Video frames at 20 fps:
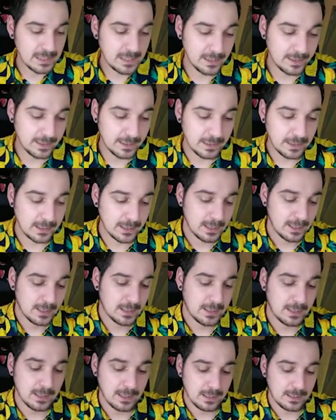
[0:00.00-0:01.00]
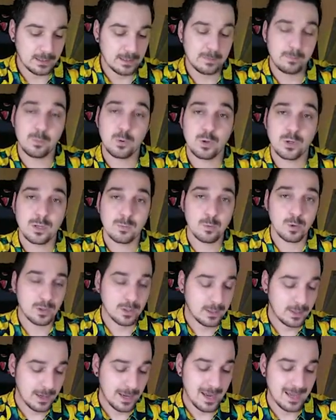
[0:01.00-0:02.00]
I think at the
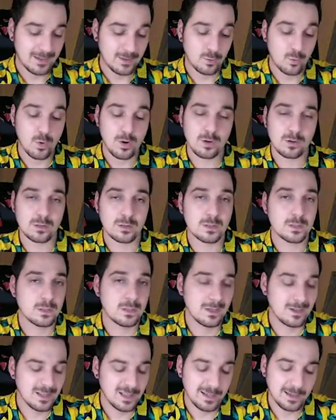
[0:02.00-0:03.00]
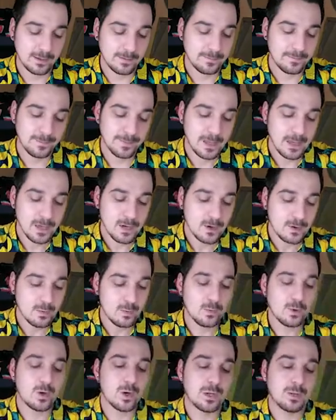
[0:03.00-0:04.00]
Pokemon headquarters, they're like,
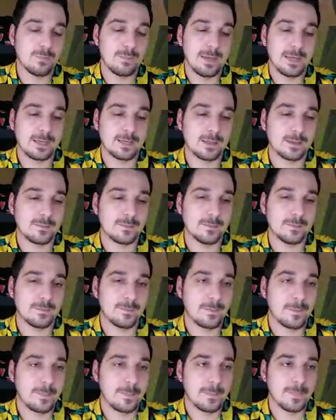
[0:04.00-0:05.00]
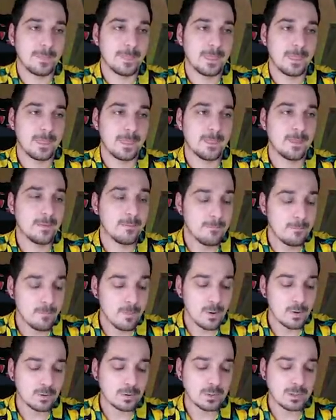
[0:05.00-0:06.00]
we're gonna make
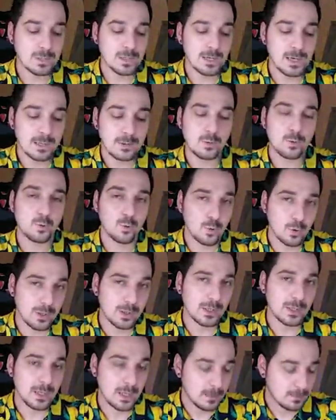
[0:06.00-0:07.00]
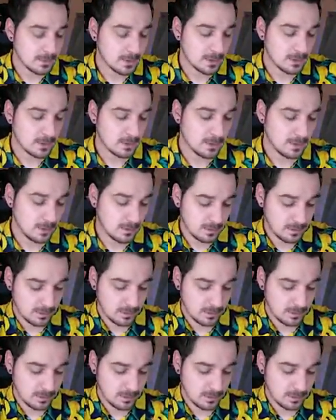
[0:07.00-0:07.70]
the most annoying names,